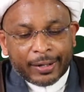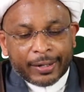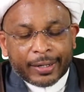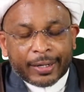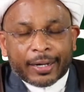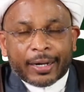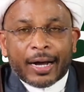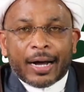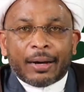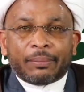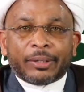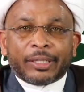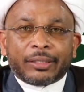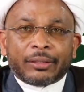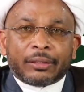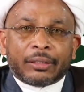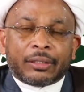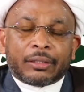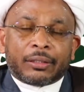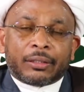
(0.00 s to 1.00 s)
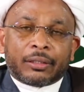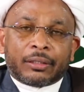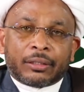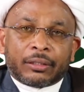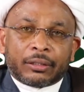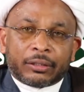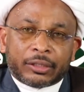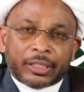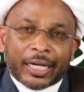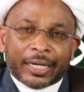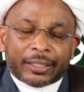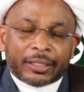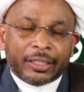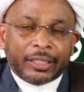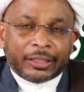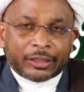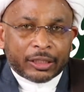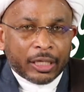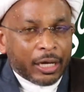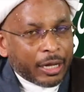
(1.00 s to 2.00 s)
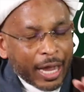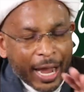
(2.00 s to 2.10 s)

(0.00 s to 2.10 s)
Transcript: common techniques.